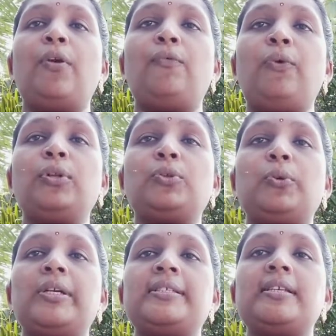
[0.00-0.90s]
fourth
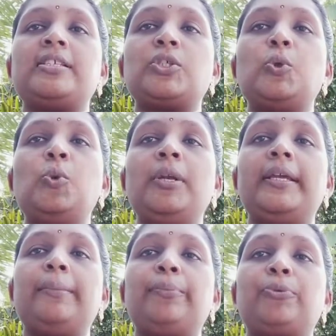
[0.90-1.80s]
one is school
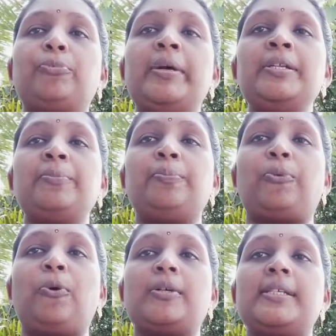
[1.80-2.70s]
improvement
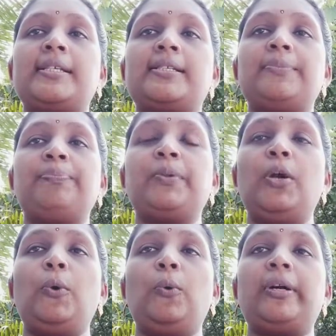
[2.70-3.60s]
projects.
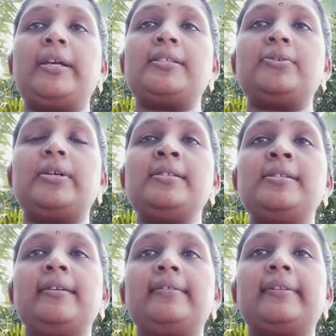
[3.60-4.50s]
Okay
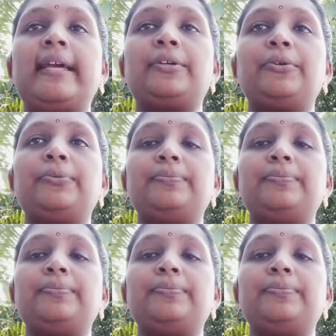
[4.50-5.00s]
students, thank you.